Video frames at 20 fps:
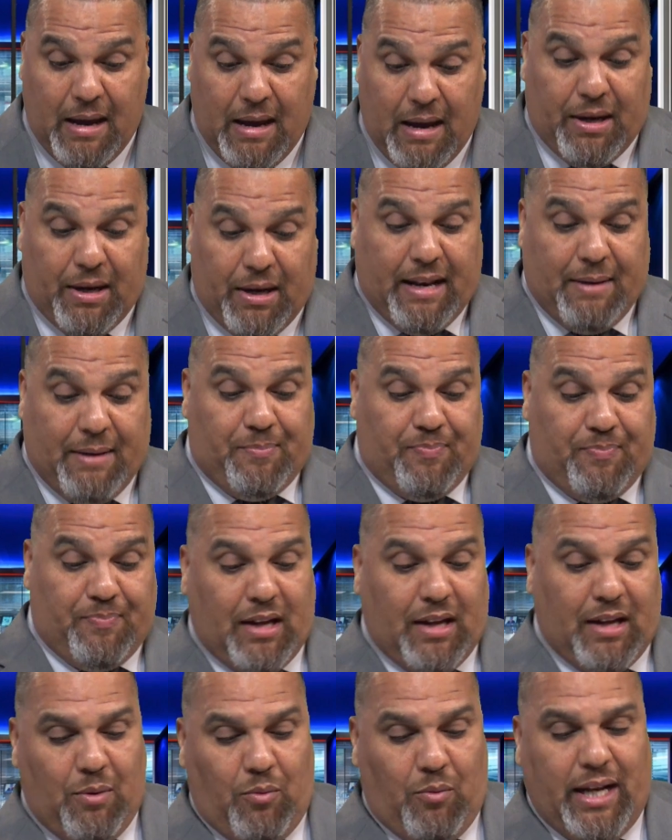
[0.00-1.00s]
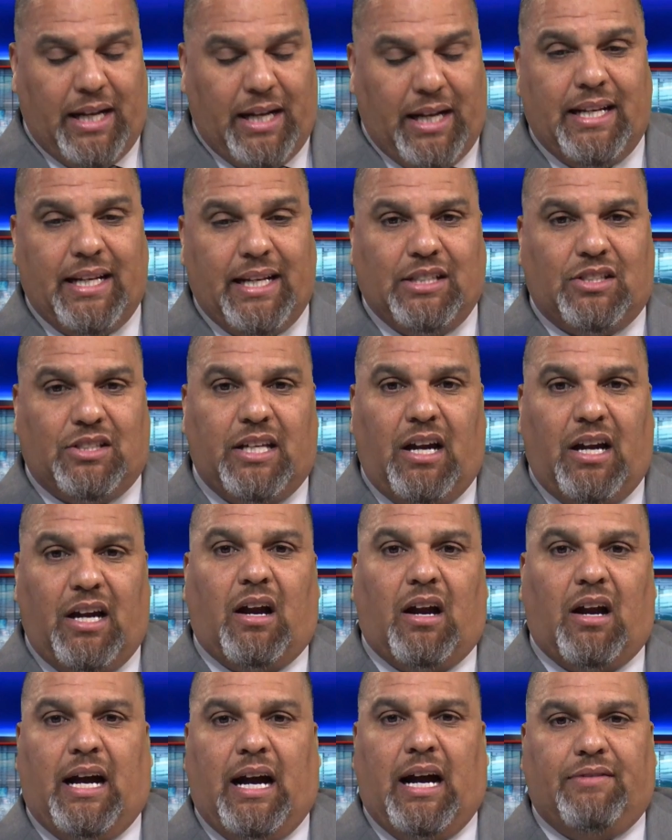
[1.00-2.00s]
But I went into the
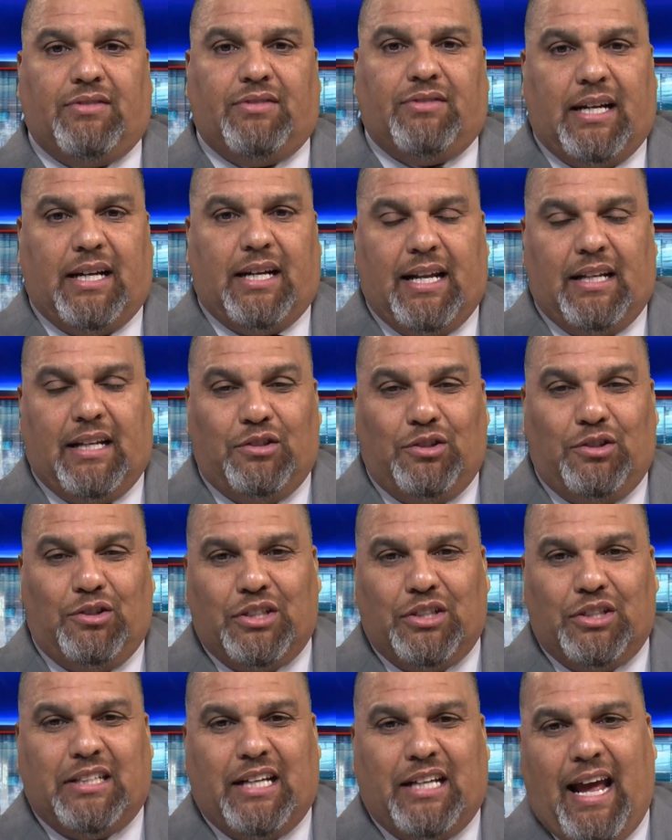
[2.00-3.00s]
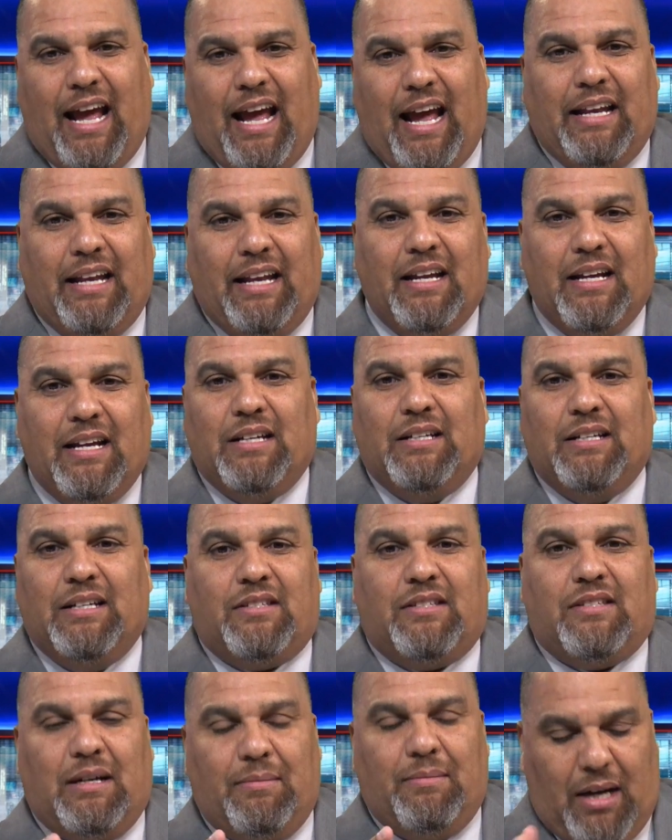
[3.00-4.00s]
archives and I kind of looked at
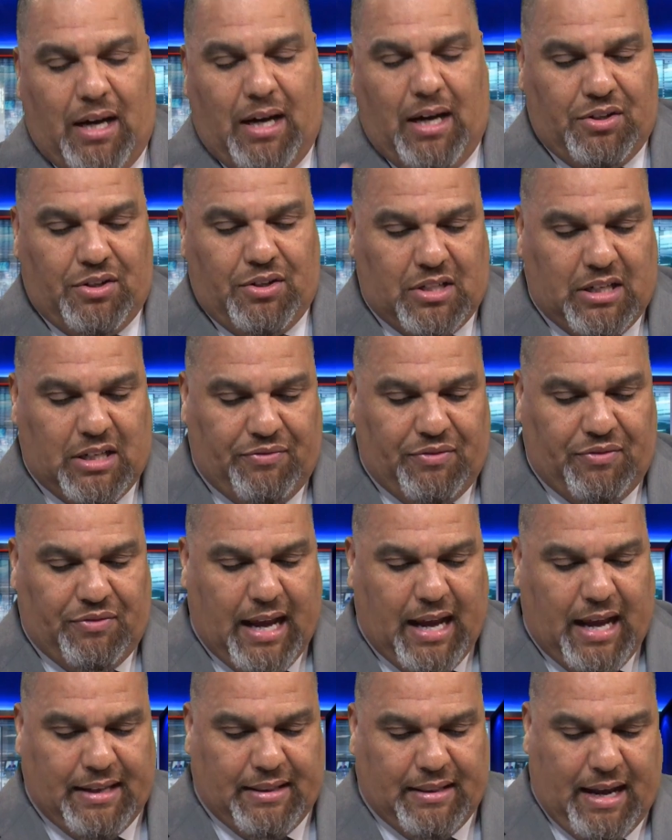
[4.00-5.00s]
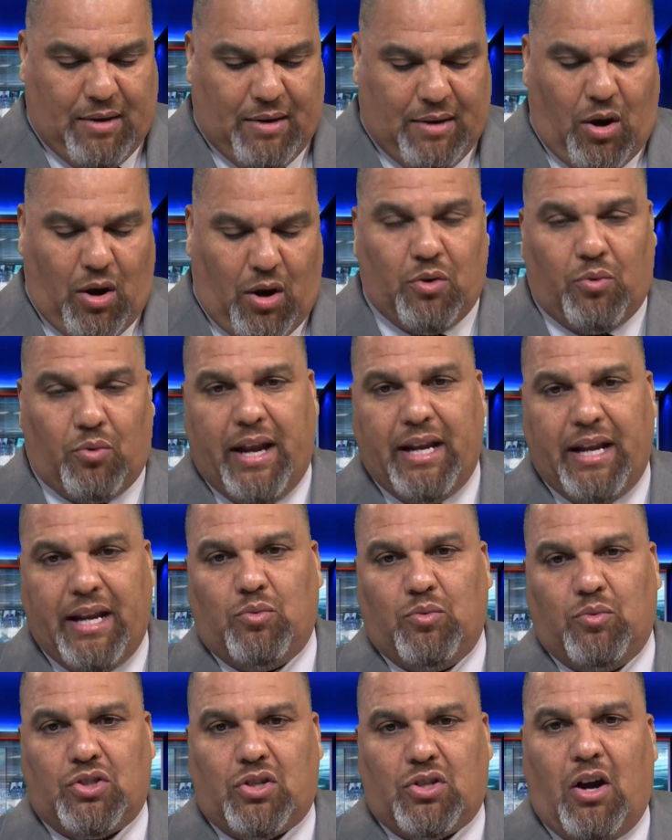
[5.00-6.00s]
some other stuff that Ronald Reagan
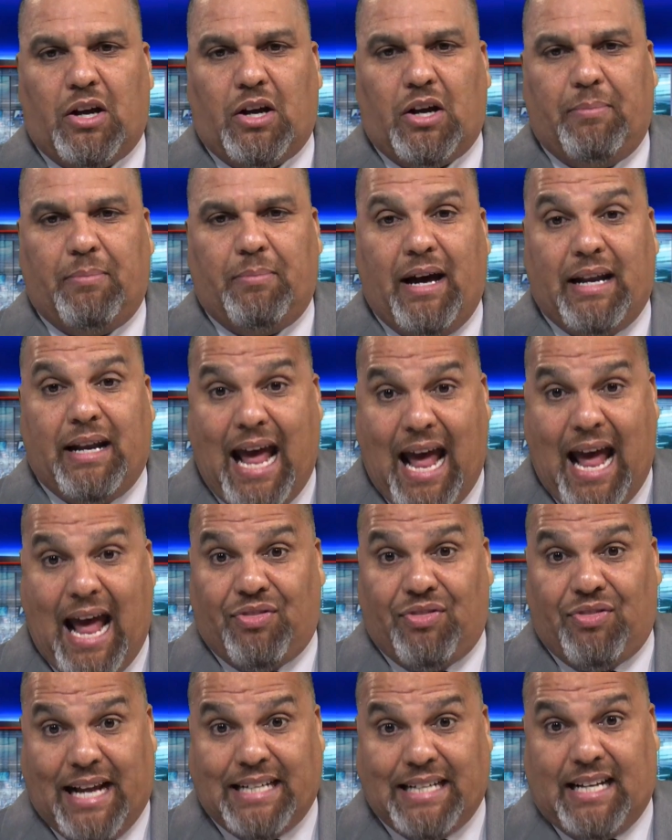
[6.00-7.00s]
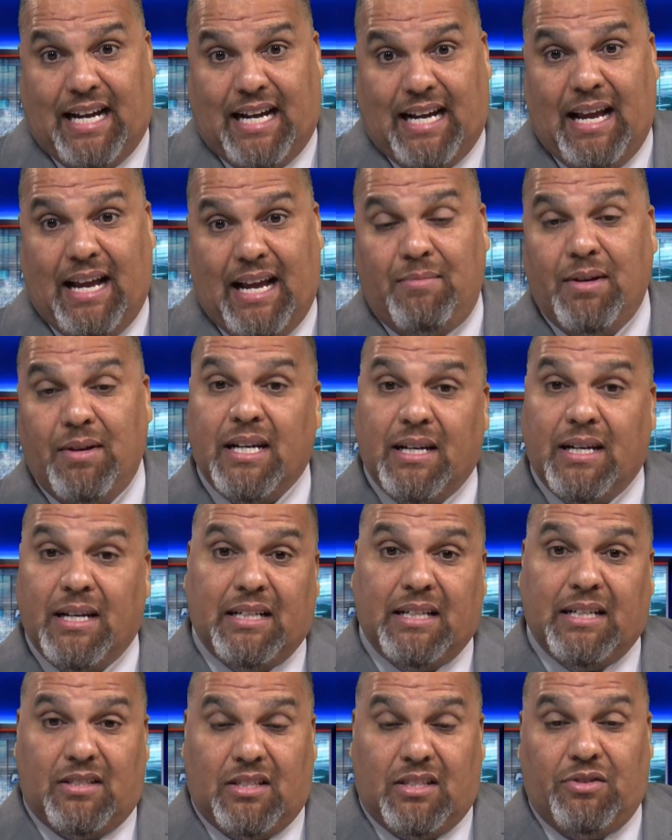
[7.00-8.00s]
was talking about at that time,
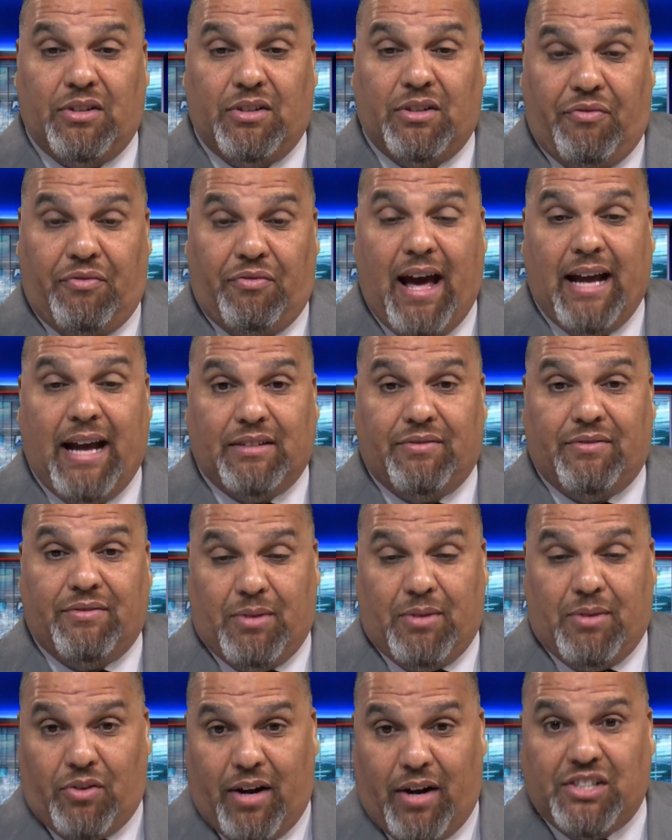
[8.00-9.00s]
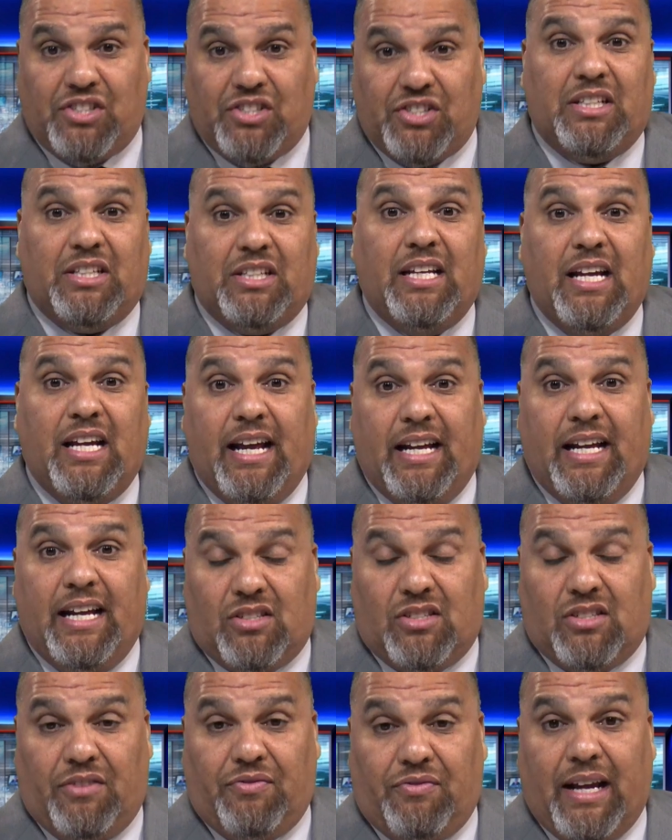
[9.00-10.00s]
considering the fact of immigration and
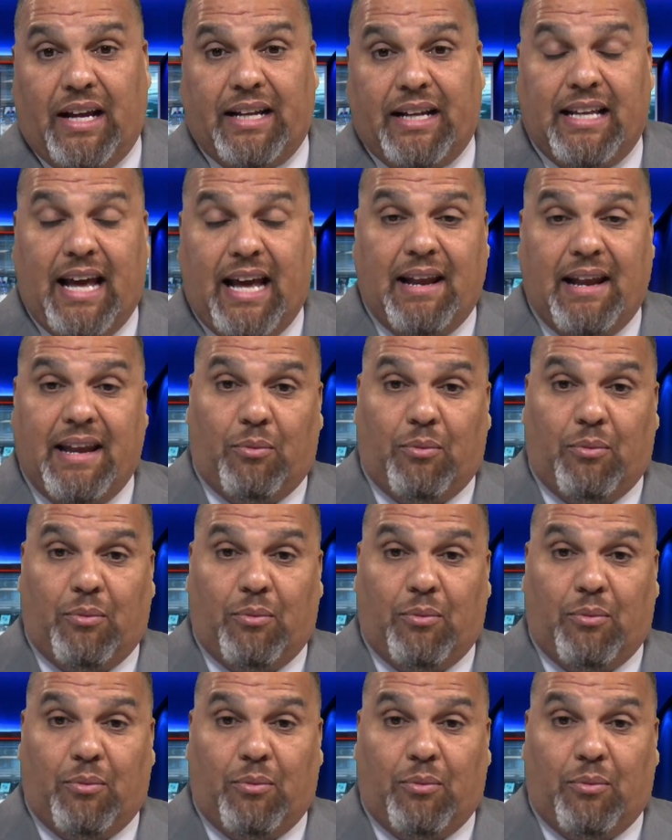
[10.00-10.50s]
stuff like that.